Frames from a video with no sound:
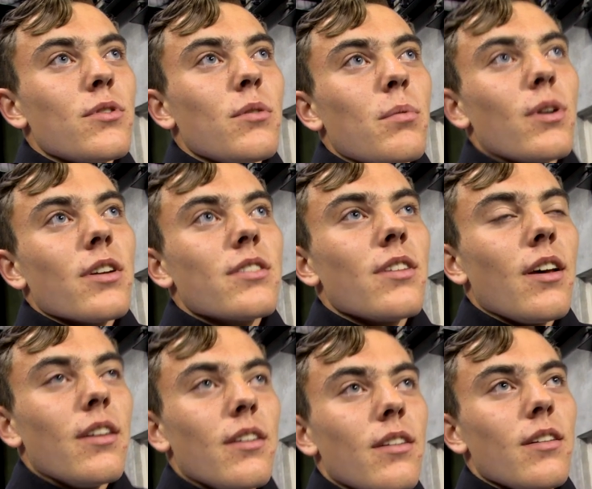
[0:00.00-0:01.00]
super
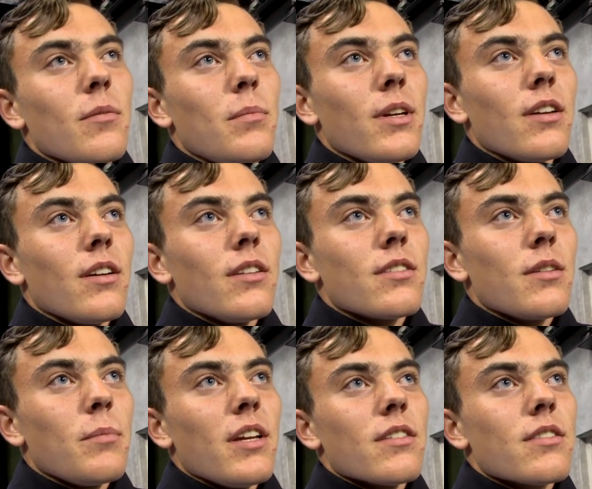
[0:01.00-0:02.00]
excited because
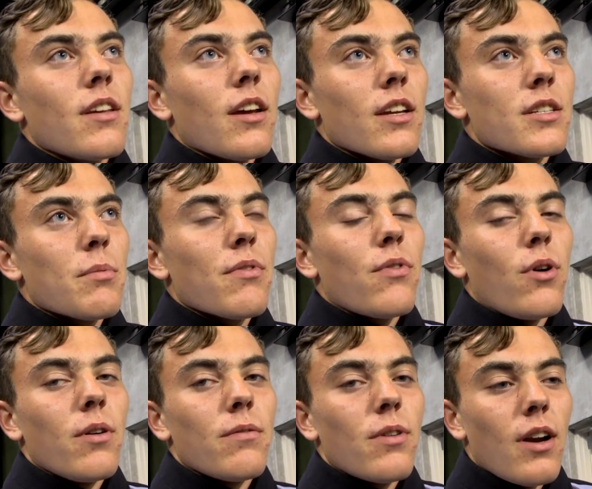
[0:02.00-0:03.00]
it means I get to
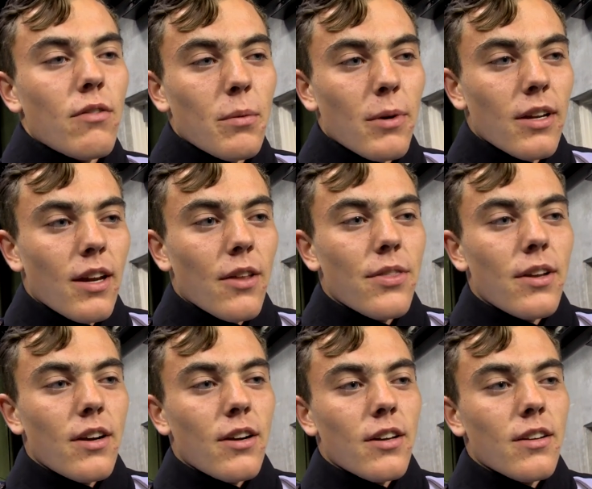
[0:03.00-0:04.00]
perform for everybody out
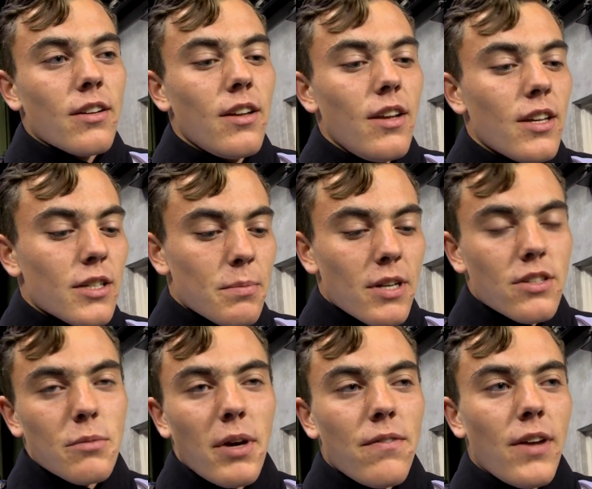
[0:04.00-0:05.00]
there, and
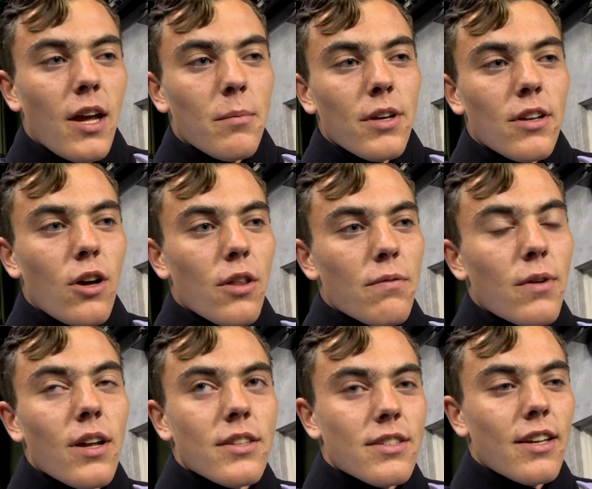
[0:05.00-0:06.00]
especially my family and all the
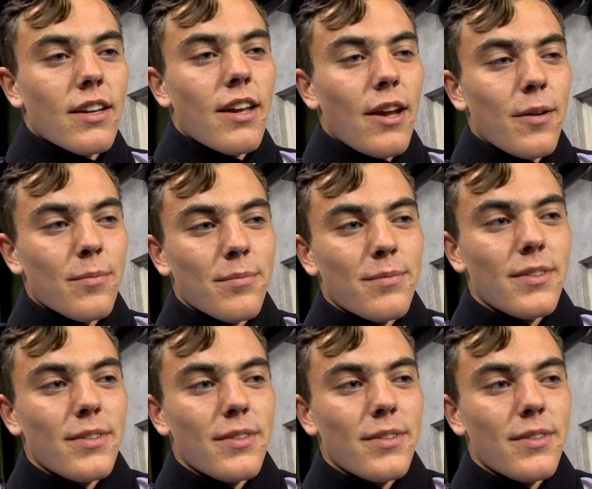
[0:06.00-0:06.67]
friends that came.